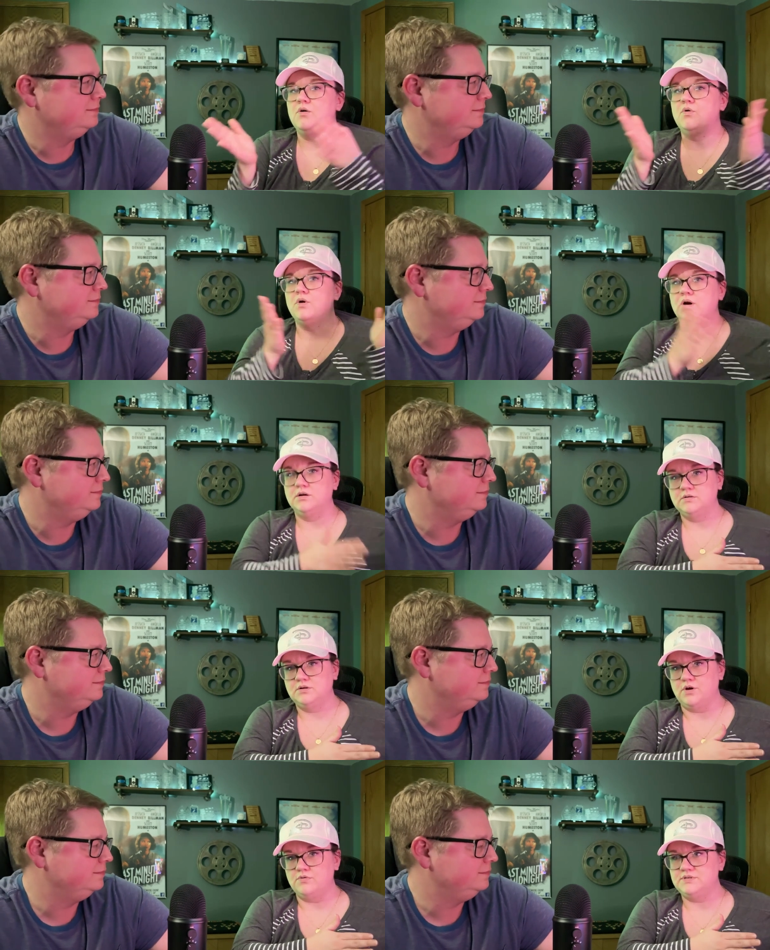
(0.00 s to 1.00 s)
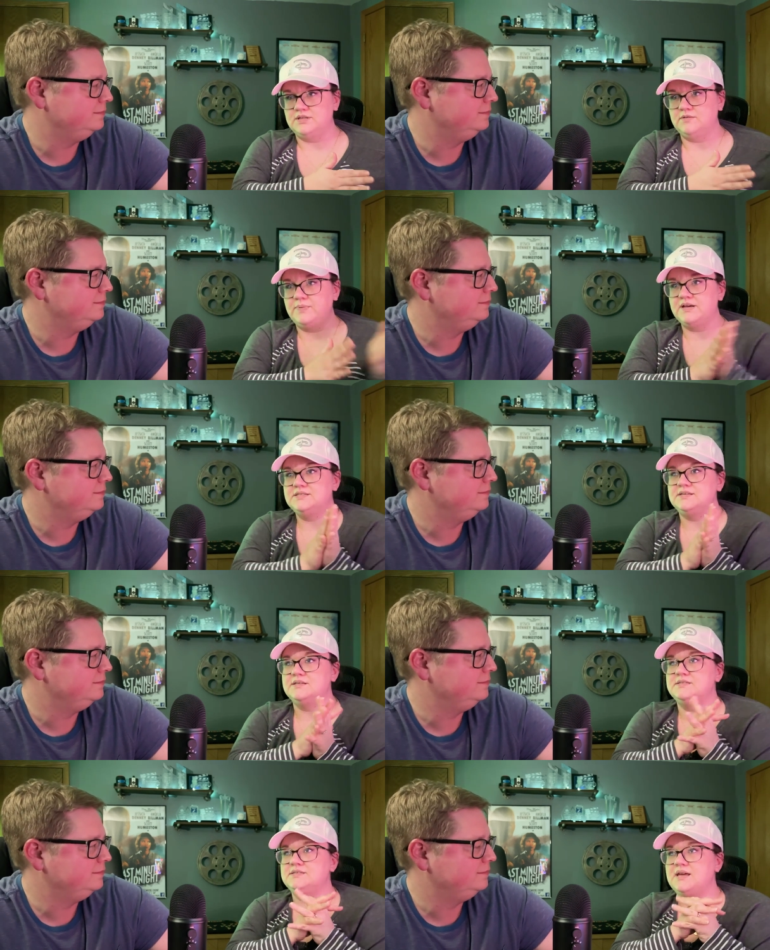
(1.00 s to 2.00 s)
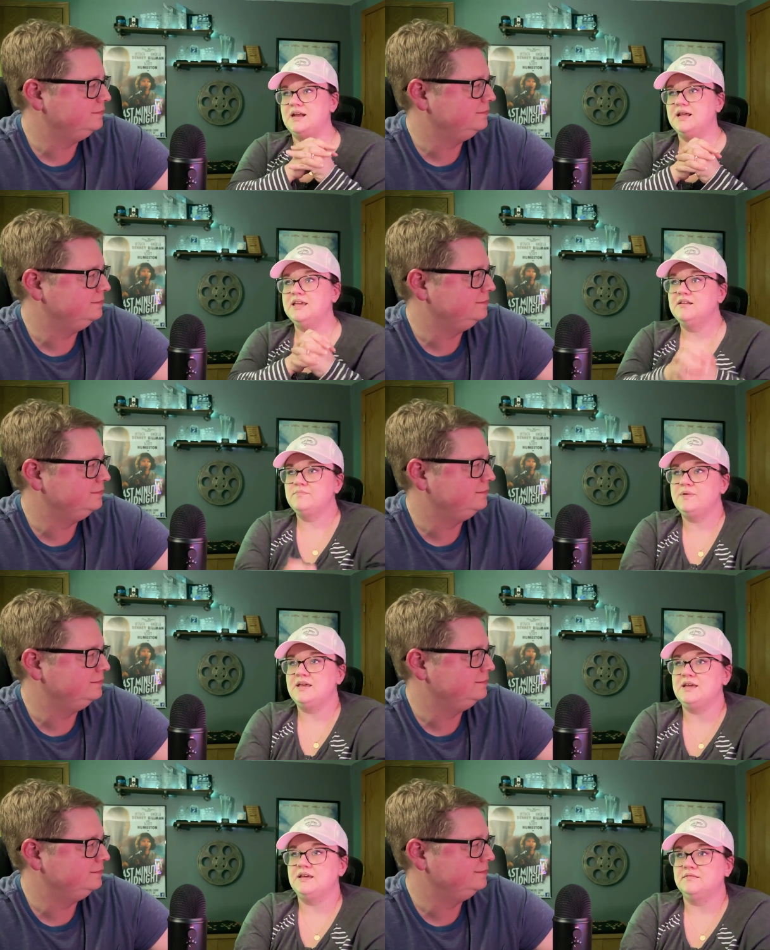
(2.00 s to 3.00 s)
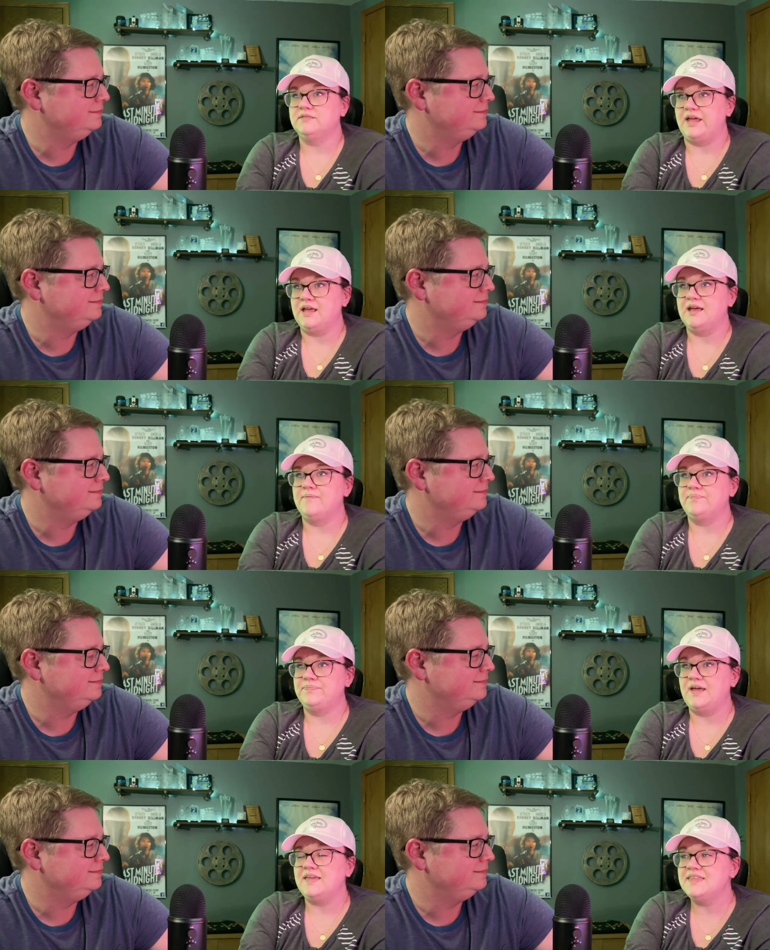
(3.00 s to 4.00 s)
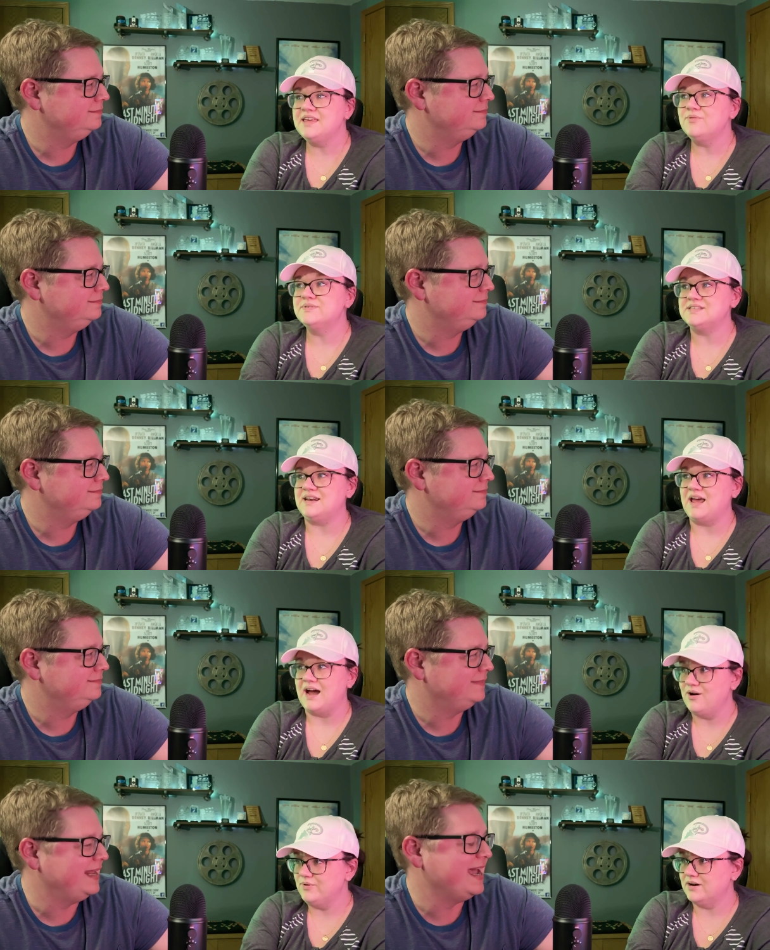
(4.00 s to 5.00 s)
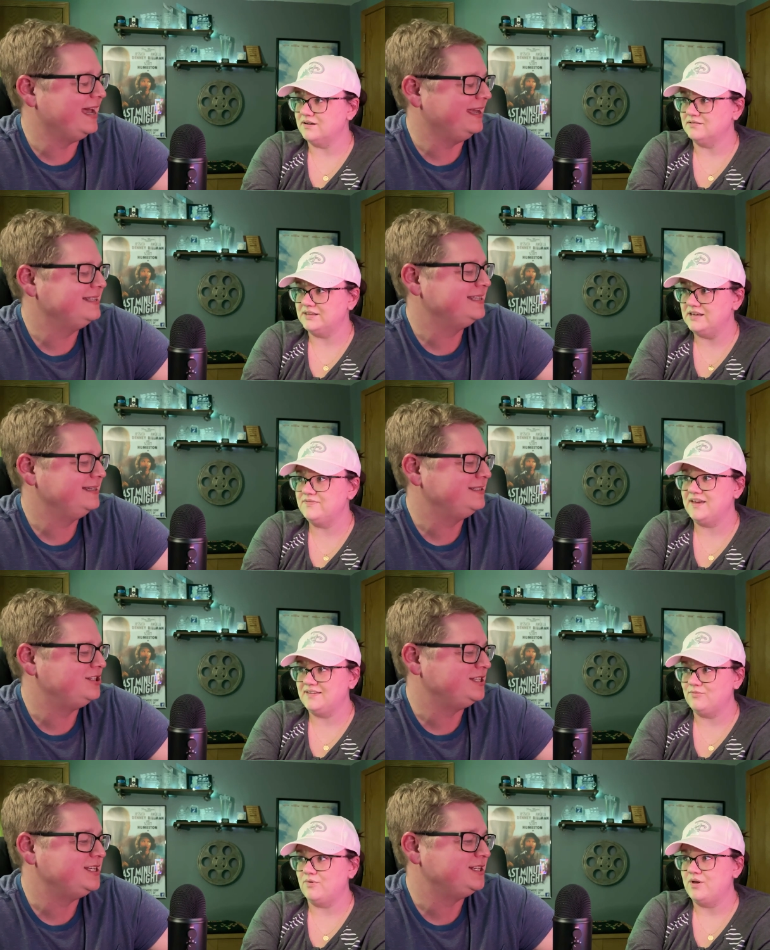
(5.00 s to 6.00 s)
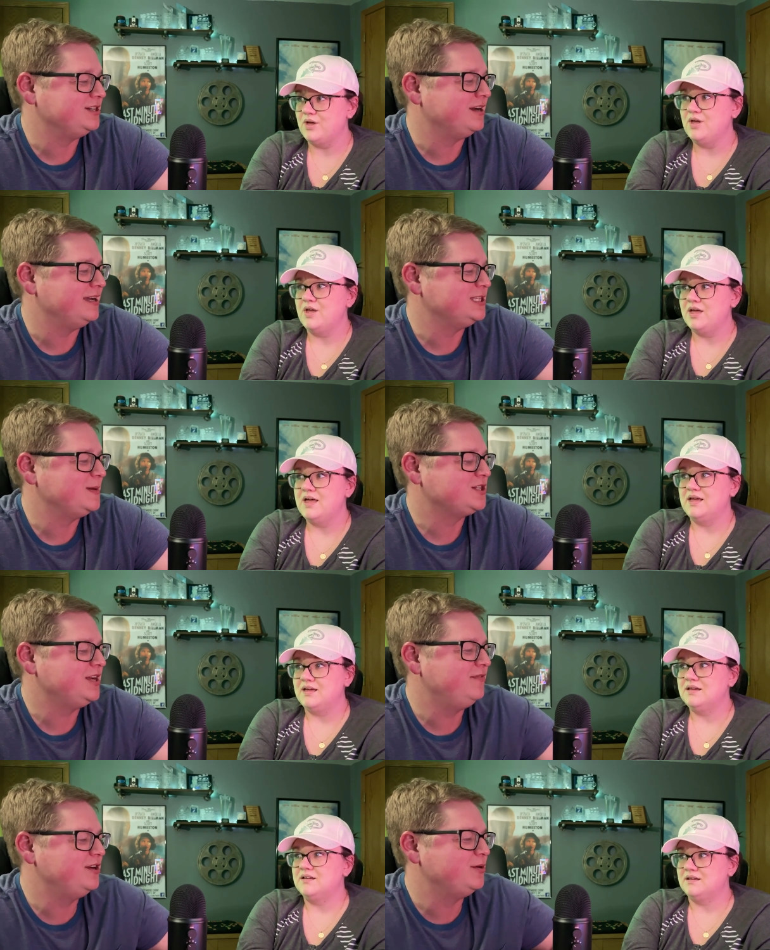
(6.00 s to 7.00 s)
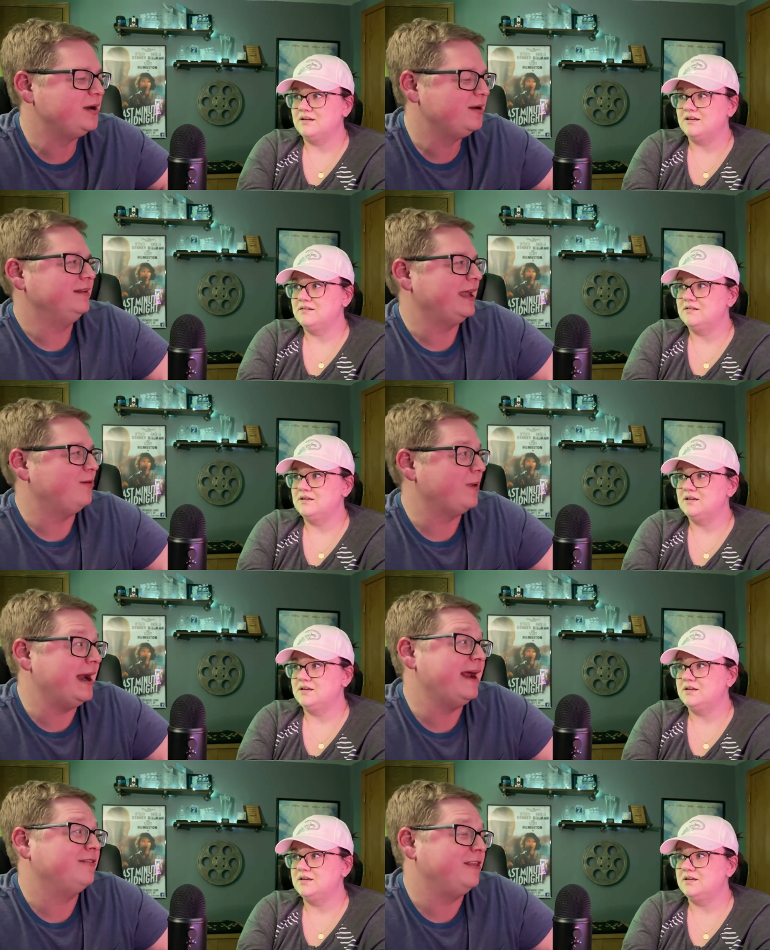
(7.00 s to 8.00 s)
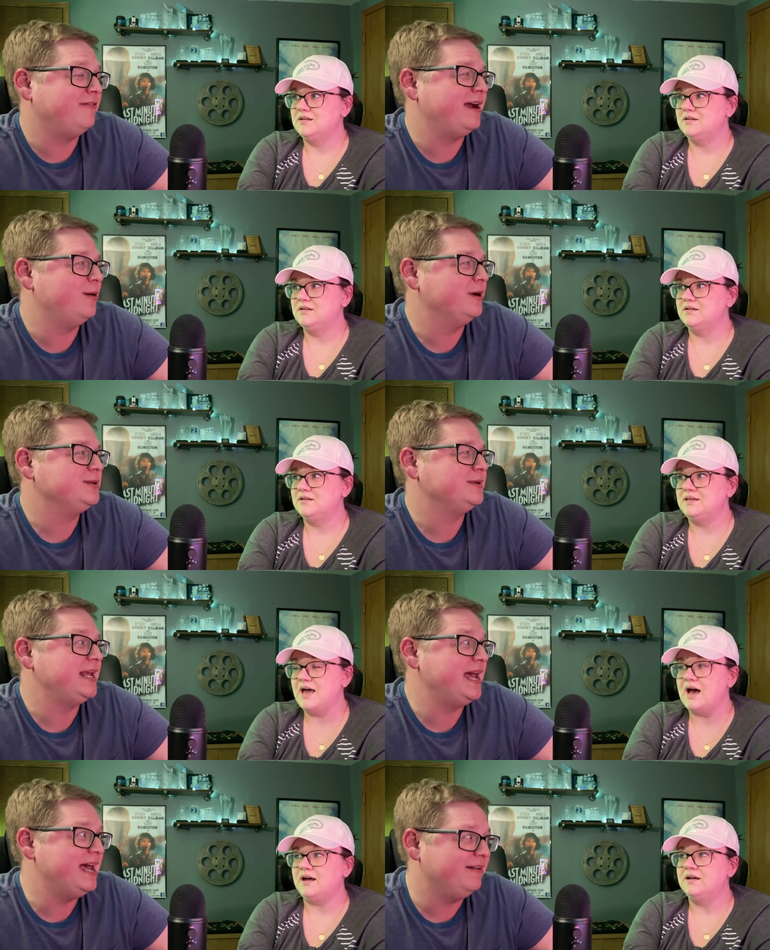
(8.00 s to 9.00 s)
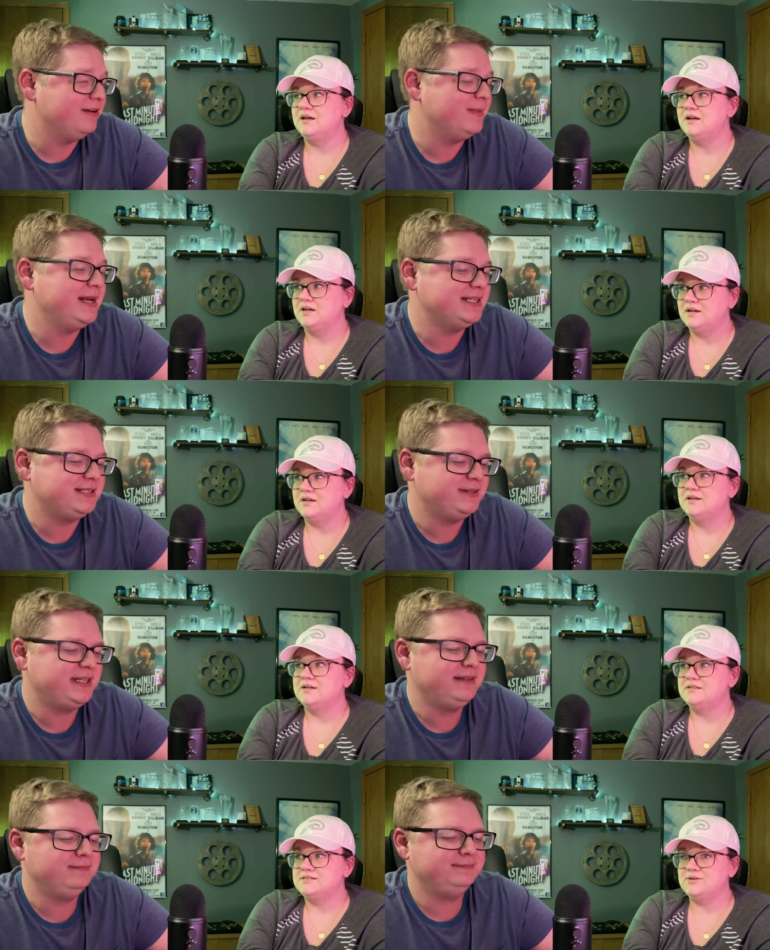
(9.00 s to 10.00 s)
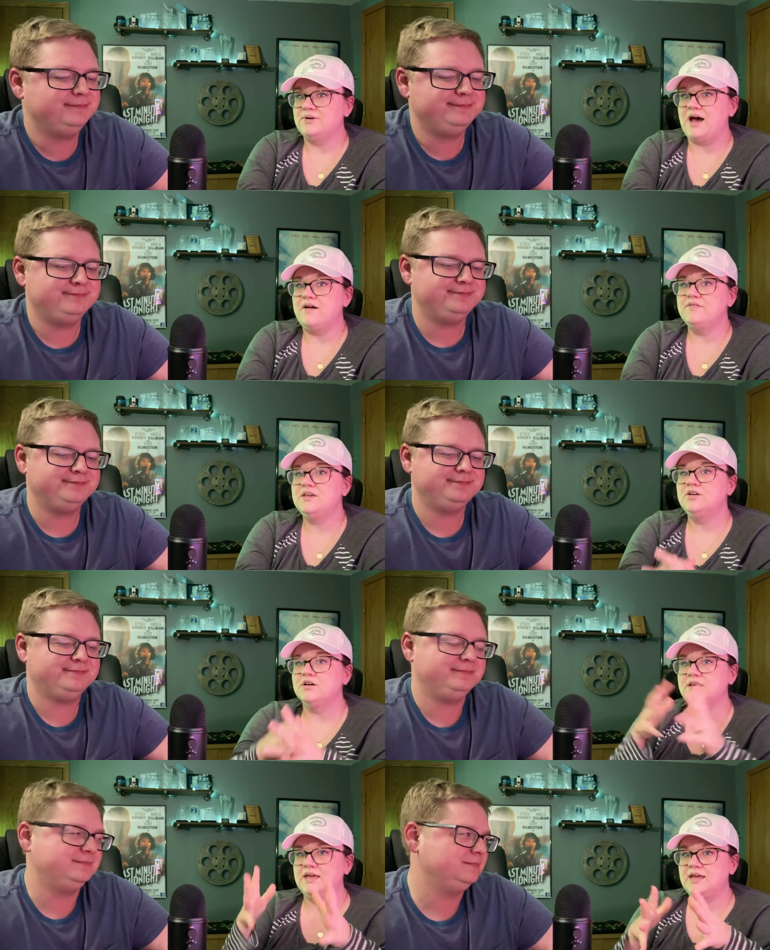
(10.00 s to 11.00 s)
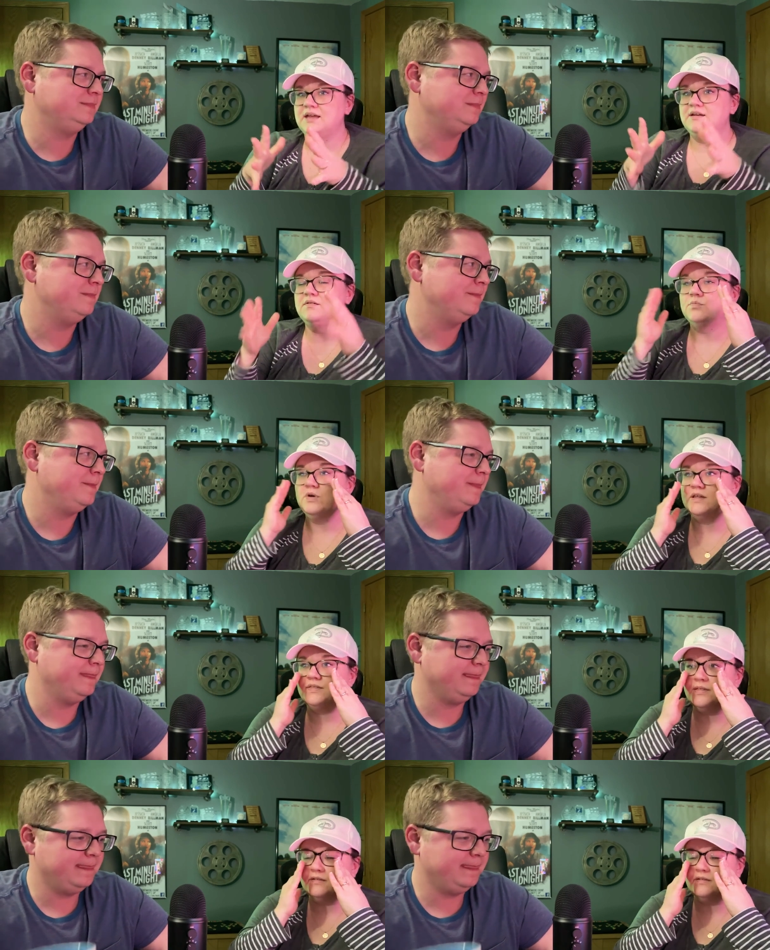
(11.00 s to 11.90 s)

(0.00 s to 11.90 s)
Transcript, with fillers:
Speaker 1: or go to the buses. And it can be like I think it was an hour. Yeah, it's leaving. a it's a
Speaker 2: job, especially if you're doing it like right after the fireworks when yeah. everybody's doing it.
Speaker 1: So having your kid with